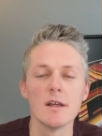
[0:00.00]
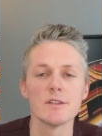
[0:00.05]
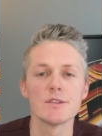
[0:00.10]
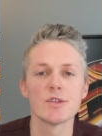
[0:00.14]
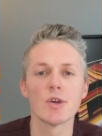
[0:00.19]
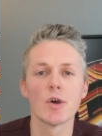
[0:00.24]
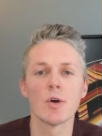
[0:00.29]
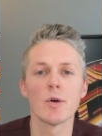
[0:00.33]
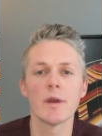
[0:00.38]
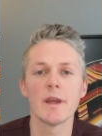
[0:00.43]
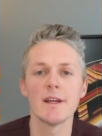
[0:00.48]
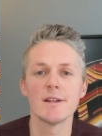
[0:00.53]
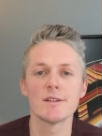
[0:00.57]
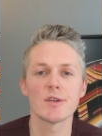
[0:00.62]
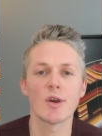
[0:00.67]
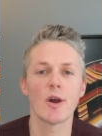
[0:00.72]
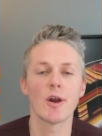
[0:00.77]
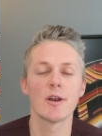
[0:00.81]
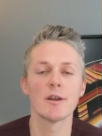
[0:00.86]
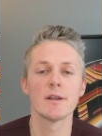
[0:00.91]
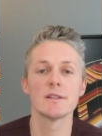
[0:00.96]
So it's
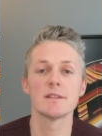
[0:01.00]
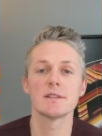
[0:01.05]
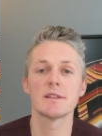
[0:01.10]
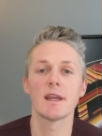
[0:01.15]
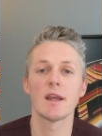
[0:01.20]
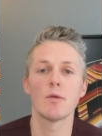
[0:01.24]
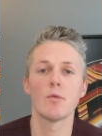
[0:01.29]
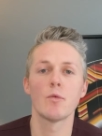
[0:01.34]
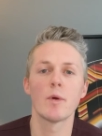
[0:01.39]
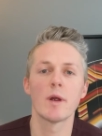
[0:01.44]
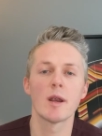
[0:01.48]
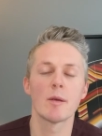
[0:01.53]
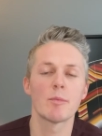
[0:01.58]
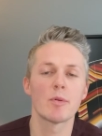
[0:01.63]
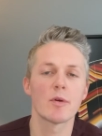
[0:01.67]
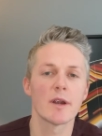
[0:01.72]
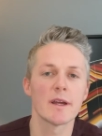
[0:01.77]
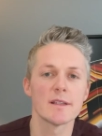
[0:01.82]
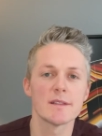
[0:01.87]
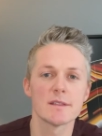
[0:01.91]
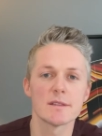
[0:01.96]
hard to say where
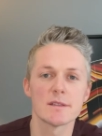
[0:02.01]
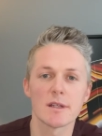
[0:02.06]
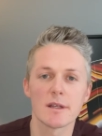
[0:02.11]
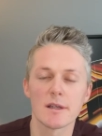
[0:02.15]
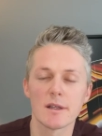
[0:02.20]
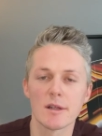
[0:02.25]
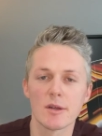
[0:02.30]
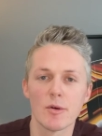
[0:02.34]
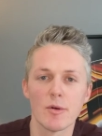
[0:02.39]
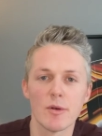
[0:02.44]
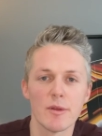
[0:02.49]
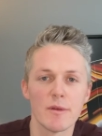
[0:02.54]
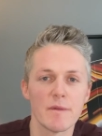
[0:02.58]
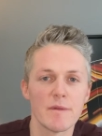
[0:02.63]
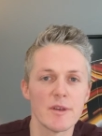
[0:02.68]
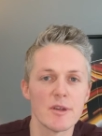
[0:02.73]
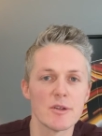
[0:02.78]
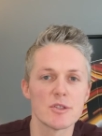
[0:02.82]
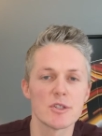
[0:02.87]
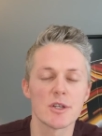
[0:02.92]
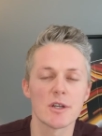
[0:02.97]
prices are going to go in the
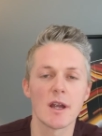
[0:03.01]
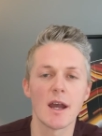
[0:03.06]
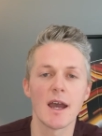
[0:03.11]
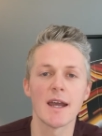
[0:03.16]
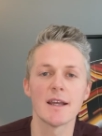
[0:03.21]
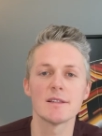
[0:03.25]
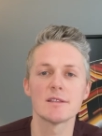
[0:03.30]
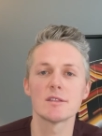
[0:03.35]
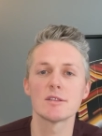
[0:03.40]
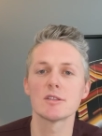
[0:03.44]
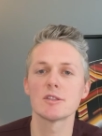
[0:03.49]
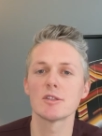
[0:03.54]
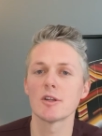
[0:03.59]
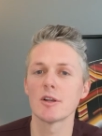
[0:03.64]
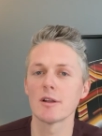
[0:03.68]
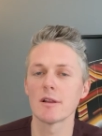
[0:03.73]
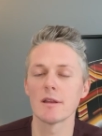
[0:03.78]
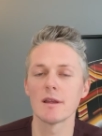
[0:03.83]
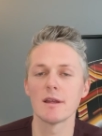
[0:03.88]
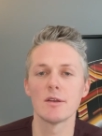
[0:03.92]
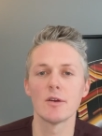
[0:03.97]
future. I
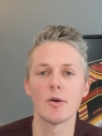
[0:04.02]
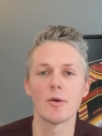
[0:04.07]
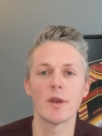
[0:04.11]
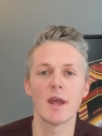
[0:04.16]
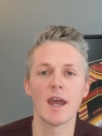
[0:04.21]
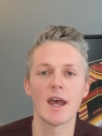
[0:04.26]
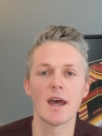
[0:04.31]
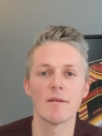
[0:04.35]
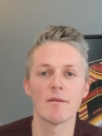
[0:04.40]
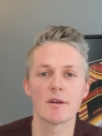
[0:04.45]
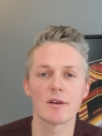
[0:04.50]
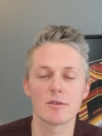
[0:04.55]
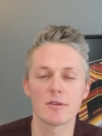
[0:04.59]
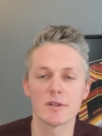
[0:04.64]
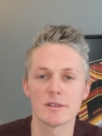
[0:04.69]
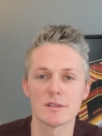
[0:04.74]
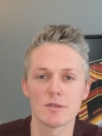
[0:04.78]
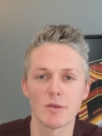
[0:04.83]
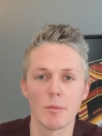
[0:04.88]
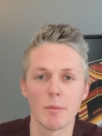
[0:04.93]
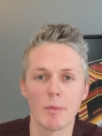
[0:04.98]
certainly don't have a
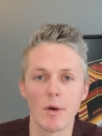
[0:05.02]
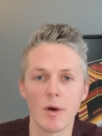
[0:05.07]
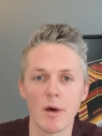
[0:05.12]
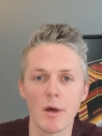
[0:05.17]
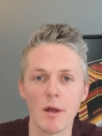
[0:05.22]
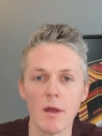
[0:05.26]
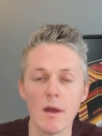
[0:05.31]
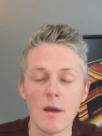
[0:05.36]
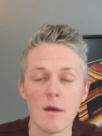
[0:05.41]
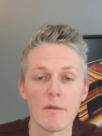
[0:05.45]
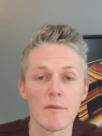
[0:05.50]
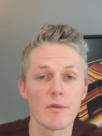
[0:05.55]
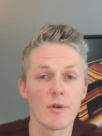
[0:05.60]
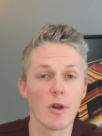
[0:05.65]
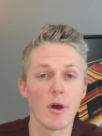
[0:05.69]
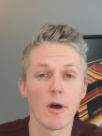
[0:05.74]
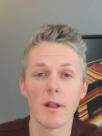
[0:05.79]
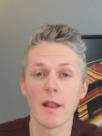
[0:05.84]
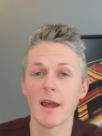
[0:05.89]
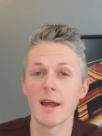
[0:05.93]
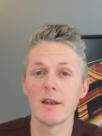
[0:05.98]
crystal ball. For
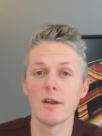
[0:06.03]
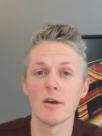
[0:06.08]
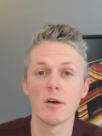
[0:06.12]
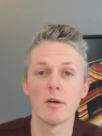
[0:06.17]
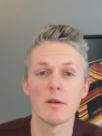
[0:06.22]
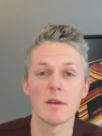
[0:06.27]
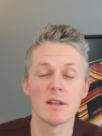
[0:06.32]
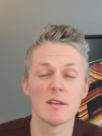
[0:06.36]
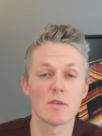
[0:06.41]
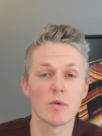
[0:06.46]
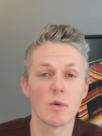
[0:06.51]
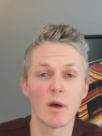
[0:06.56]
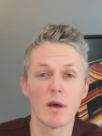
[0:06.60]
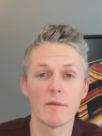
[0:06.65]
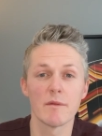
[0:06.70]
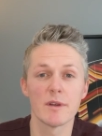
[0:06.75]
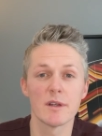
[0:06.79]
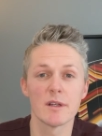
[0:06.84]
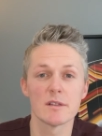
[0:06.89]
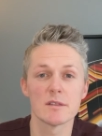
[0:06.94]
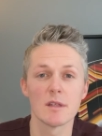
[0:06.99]
all I know, in
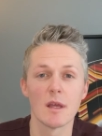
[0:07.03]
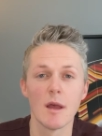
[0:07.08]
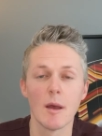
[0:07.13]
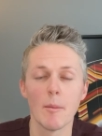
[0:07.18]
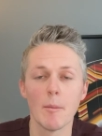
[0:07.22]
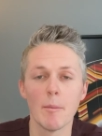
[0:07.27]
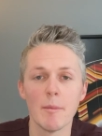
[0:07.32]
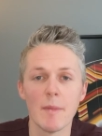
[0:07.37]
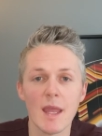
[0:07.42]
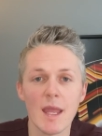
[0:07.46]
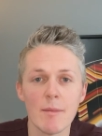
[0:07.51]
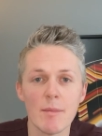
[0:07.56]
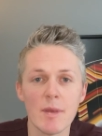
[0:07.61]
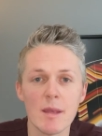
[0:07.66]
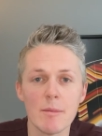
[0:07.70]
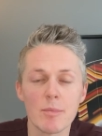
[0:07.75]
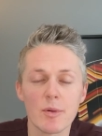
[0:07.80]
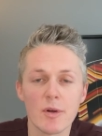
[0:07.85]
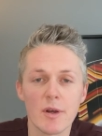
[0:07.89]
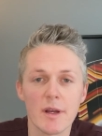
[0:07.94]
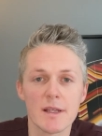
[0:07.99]
12 years, maybe
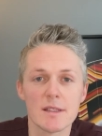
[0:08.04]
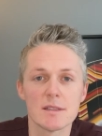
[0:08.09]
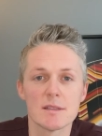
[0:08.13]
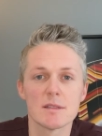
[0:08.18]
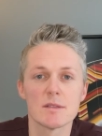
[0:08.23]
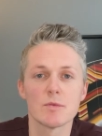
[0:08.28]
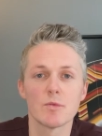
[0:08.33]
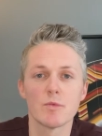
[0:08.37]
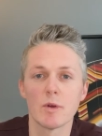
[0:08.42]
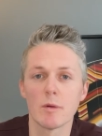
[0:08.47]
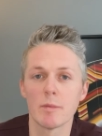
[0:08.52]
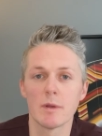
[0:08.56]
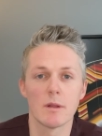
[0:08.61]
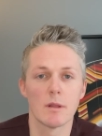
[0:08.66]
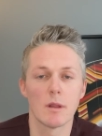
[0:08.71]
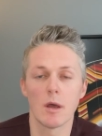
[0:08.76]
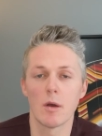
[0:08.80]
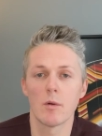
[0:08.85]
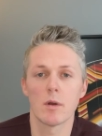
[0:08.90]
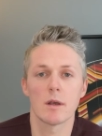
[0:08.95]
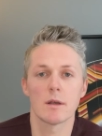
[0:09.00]
prices will be
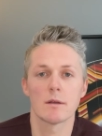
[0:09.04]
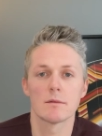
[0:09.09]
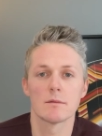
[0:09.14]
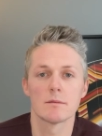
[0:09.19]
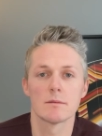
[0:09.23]
lower,